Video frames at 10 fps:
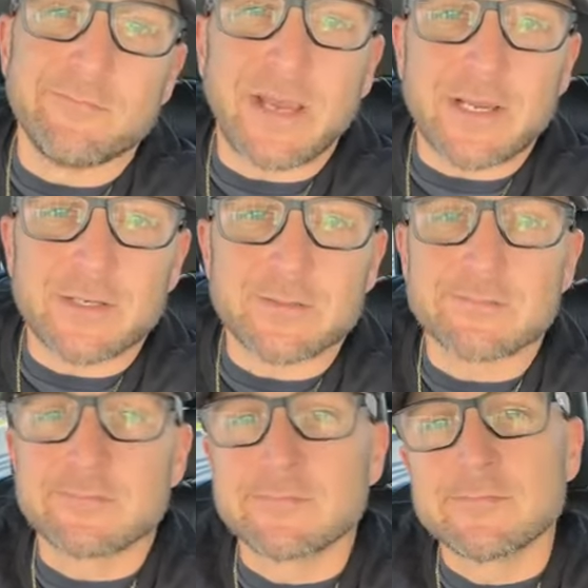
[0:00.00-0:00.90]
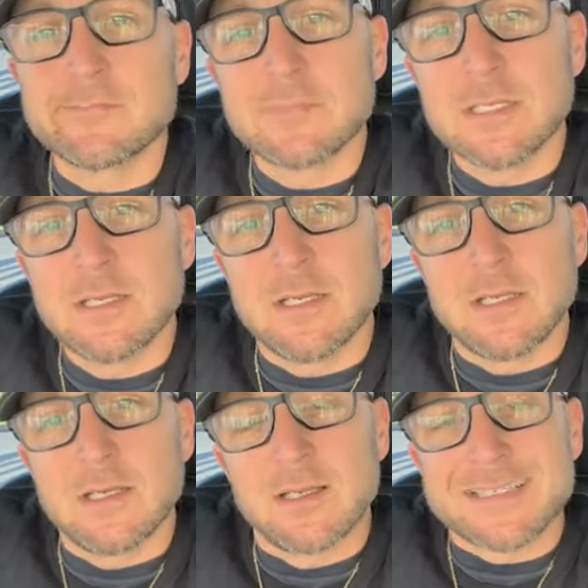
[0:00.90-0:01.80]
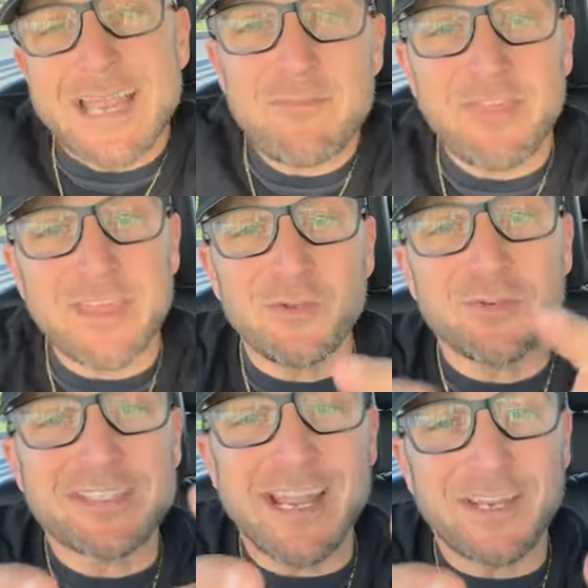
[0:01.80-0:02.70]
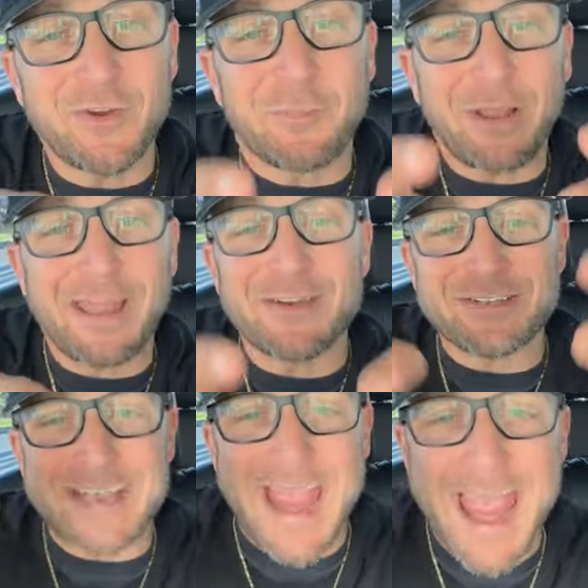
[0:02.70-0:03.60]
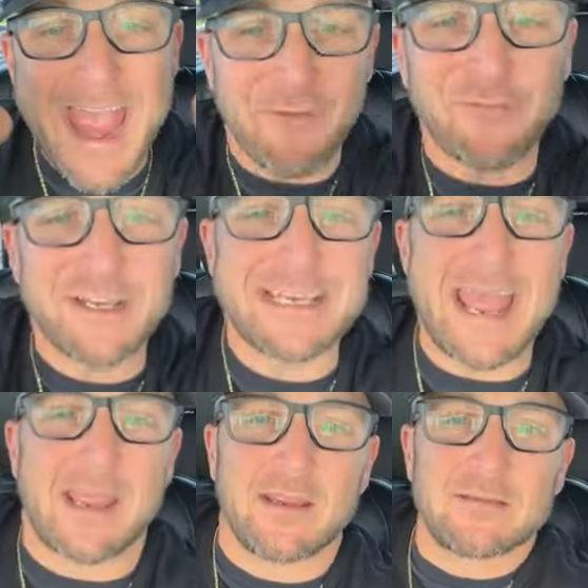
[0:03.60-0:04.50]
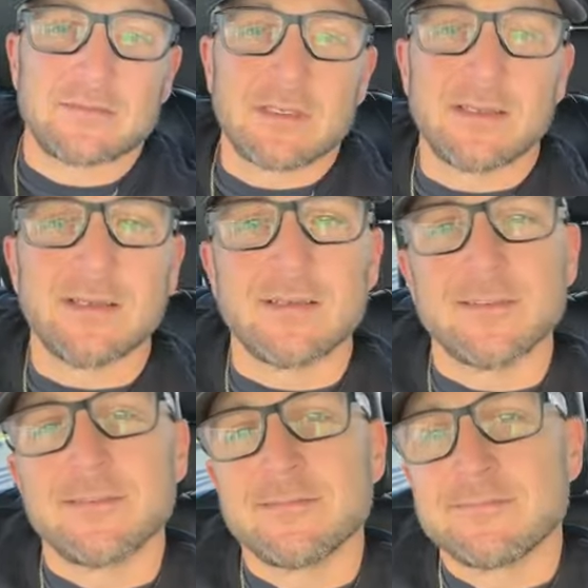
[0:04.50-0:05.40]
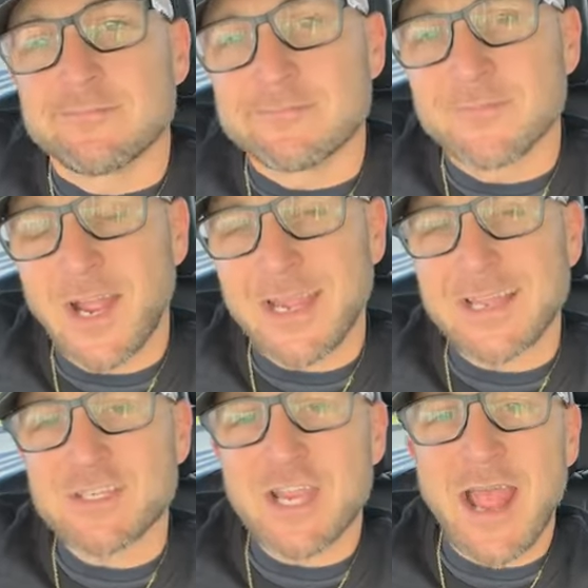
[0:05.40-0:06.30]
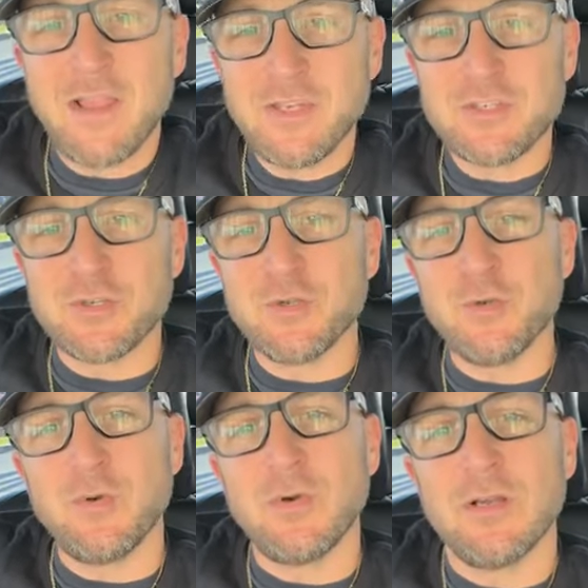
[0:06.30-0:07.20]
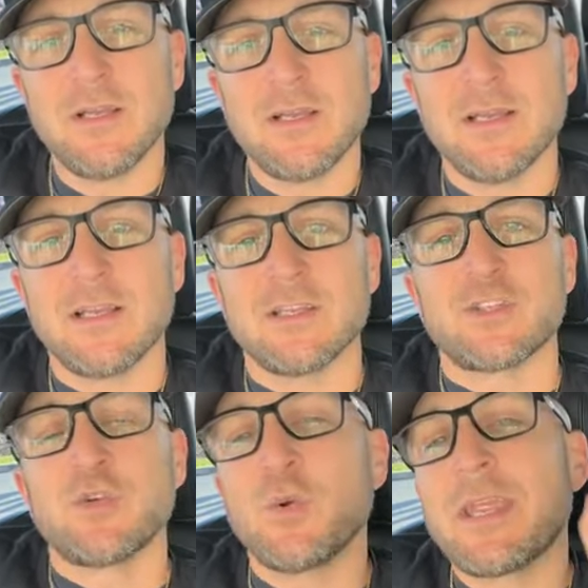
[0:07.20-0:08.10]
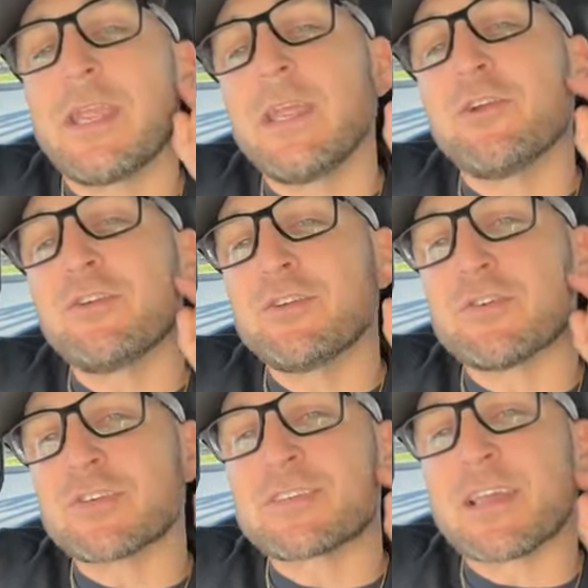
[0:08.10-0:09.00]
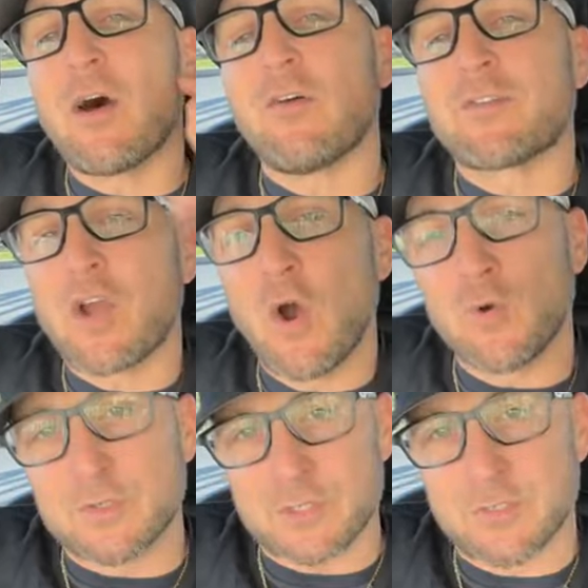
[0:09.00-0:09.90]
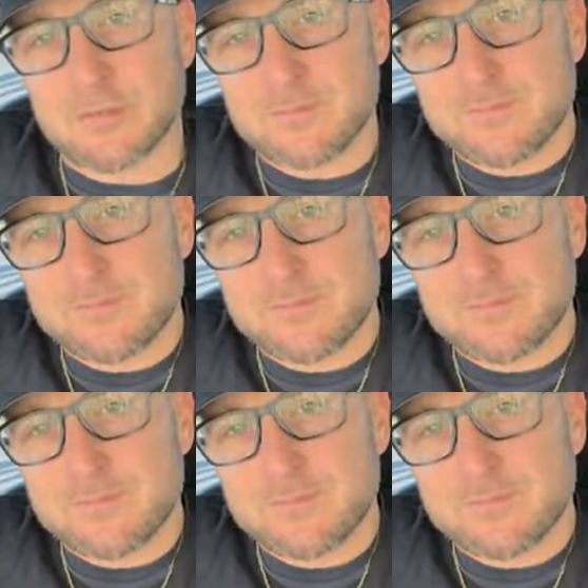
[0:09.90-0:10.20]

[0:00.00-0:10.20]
Better. Same thing you say to your players every day. Right? I challenge you to hear yourself, coach.